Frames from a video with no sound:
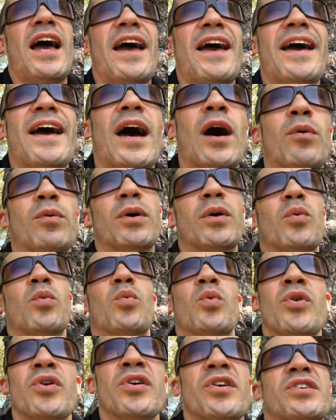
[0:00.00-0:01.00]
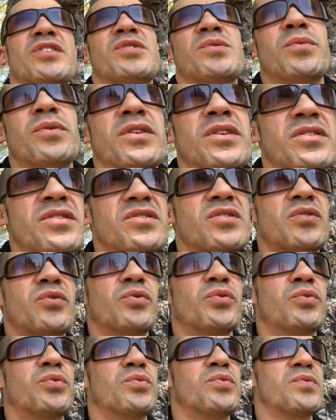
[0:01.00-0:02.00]
how it works within
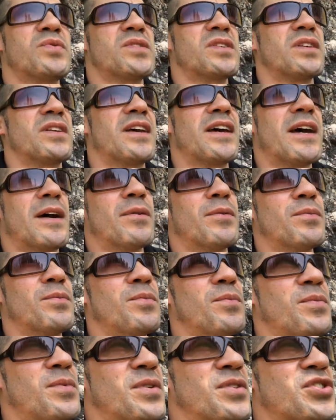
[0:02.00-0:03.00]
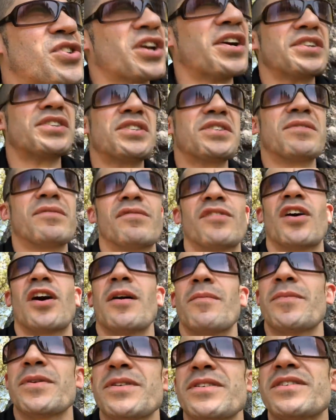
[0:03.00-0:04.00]
schools and how the changing
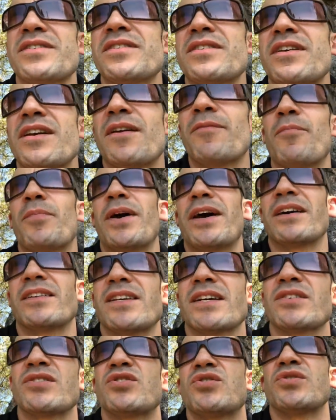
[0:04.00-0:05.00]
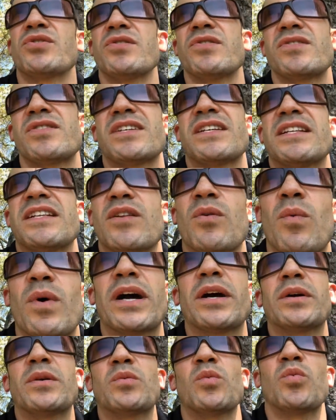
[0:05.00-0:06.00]
environments impact our students and the
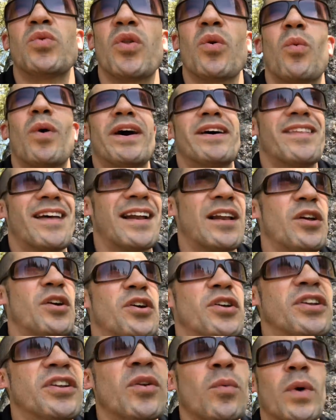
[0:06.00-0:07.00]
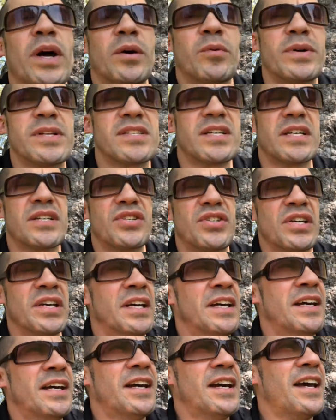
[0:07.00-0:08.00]
way they learn and the way we teach.
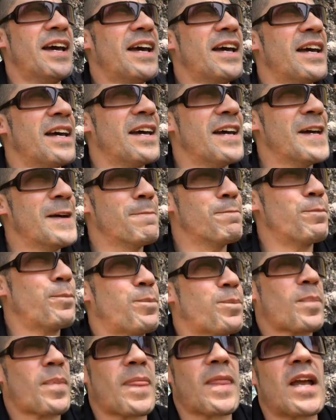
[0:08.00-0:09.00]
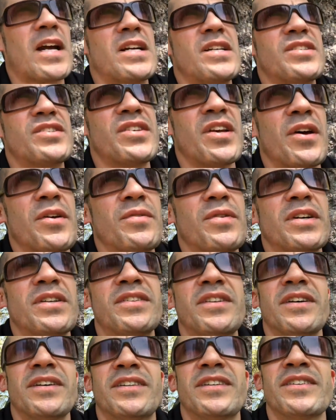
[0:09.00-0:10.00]
And so
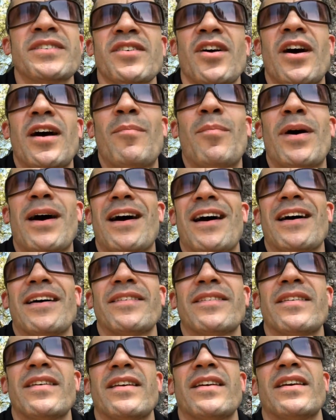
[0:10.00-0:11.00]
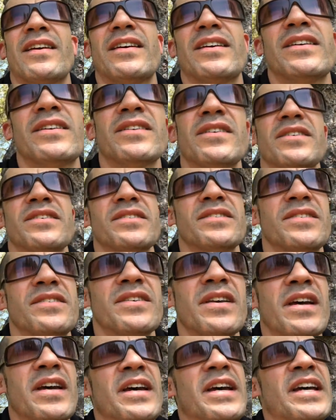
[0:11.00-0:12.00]
a desire path
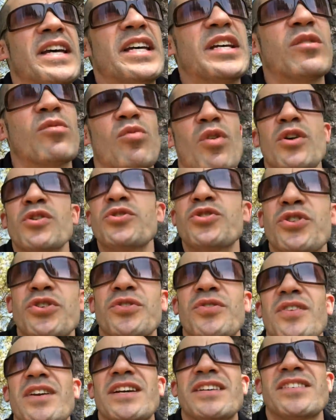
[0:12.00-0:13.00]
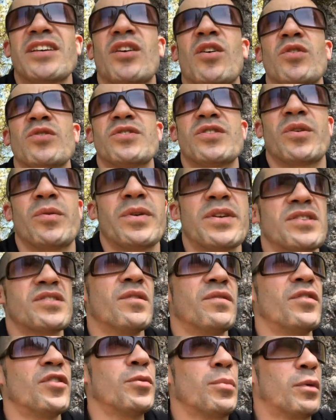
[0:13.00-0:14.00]
is erosion as a consequence
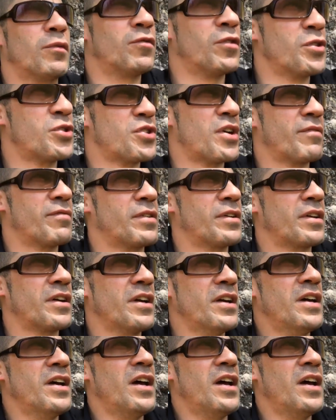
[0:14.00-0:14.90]
of human foot traffic.